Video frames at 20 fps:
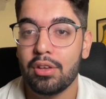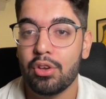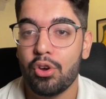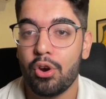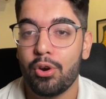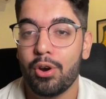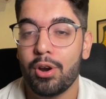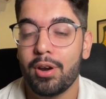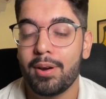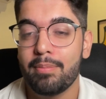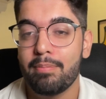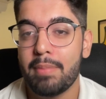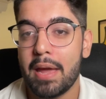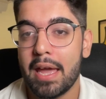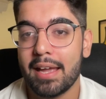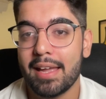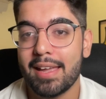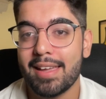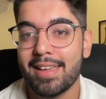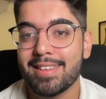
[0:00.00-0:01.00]
your
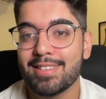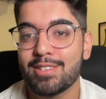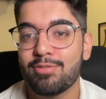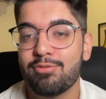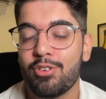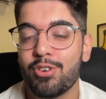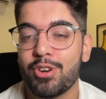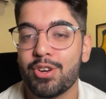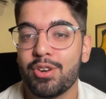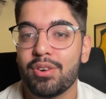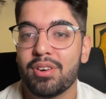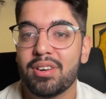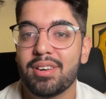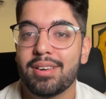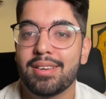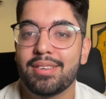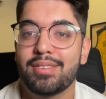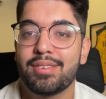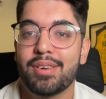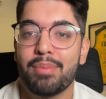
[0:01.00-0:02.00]
baggage for
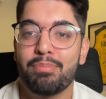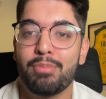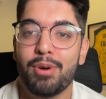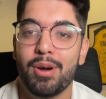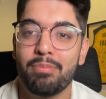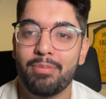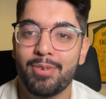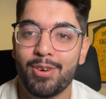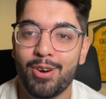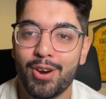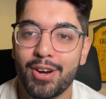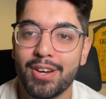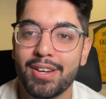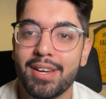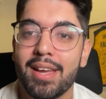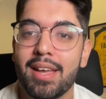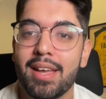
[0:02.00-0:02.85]
your trip abroad.